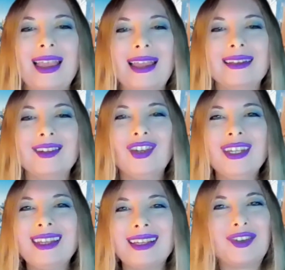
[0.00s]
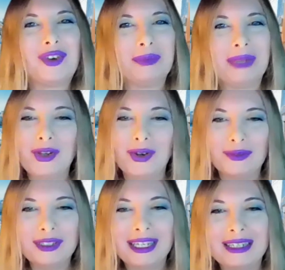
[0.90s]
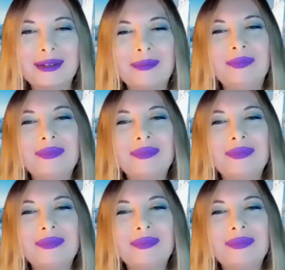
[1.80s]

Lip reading: and she's extremely confident.